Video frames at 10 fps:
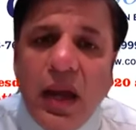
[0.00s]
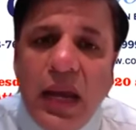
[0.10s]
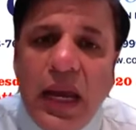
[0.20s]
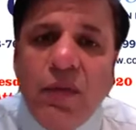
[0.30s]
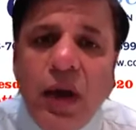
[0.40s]

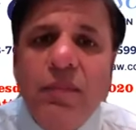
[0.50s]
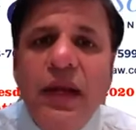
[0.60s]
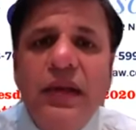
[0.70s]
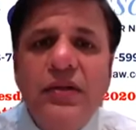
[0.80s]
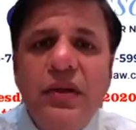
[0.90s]
E1
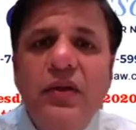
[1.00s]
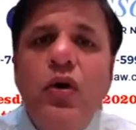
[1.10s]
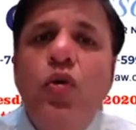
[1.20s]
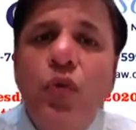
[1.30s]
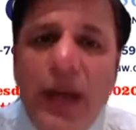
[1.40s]
means
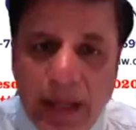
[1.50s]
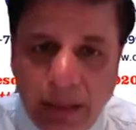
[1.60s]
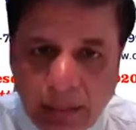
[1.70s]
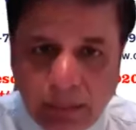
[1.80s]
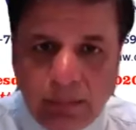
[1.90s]
you're trading.
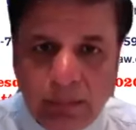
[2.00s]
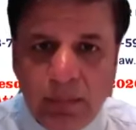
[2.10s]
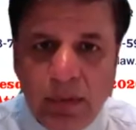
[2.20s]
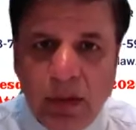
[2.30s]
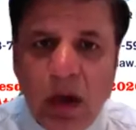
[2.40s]

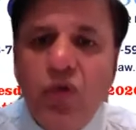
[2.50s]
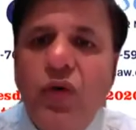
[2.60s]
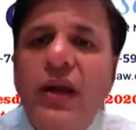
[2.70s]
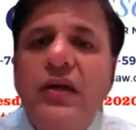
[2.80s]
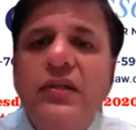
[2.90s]
A
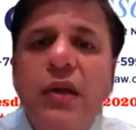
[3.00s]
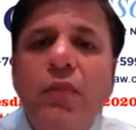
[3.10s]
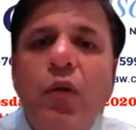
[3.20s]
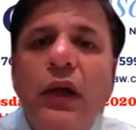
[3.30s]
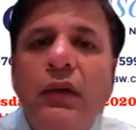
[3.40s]
trader is
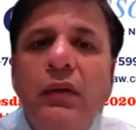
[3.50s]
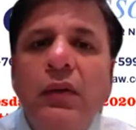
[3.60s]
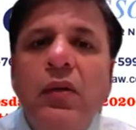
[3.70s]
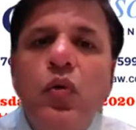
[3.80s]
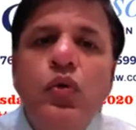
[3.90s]
someone
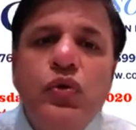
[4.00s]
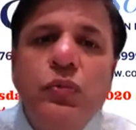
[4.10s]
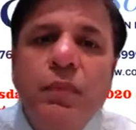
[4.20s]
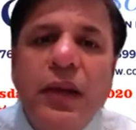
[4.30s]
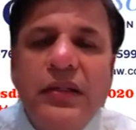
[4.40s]
who's
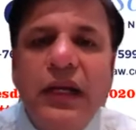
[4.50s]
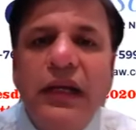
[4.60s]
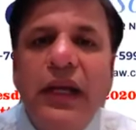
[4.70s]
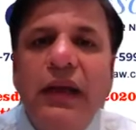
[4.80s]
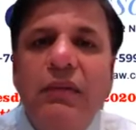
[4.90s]

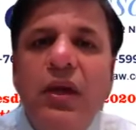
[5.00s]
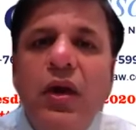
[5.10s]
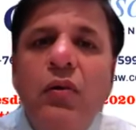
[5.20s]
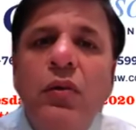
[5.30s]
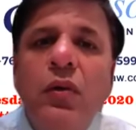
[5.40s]
basically,
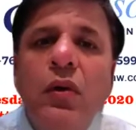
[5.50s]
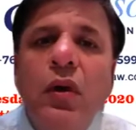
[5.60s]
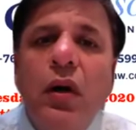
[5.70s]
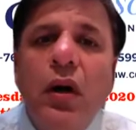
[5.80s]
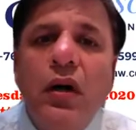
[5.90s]

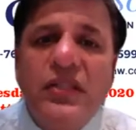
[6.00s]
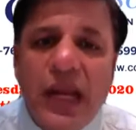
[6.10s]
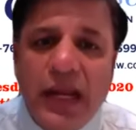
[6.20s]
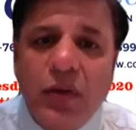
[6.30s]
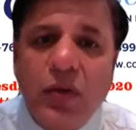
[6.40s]

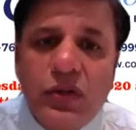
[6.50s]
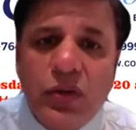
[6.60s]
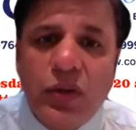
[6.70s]
selling goods to